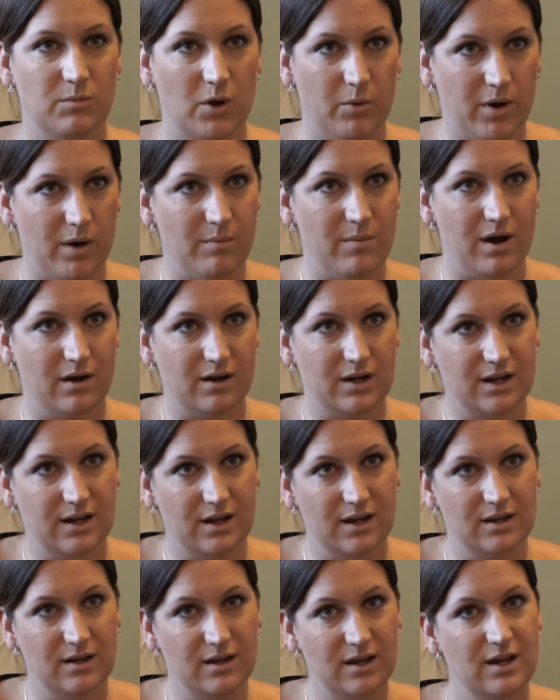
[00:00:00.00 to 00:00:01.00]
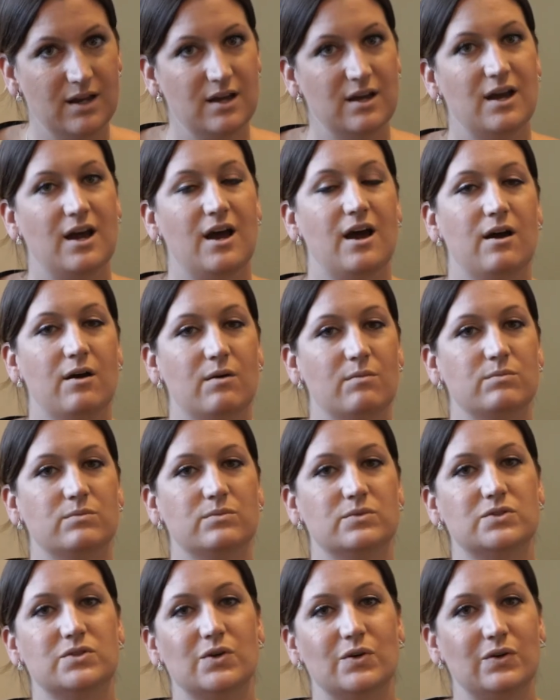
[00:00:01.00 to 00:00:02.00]
mobile marketing.
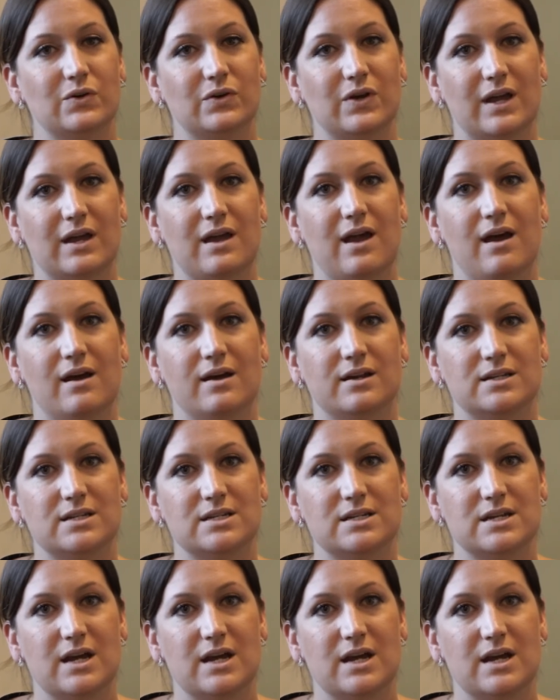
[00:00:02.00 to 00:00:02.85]
So looking at